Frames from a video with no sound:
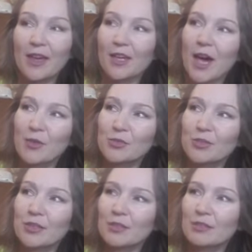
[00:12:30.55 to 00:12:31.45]
I
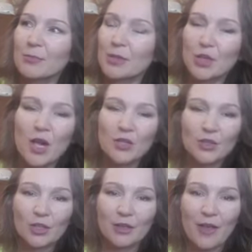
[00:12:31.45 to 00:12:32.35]
counted about
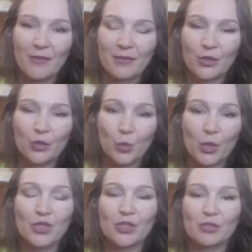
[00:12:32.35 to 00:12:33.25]
111
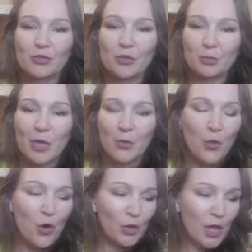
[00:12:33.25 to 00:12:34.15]
wishes on my
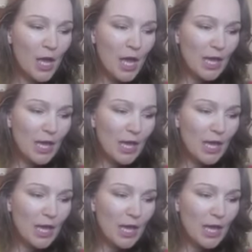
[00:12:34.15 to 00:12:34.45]
wall.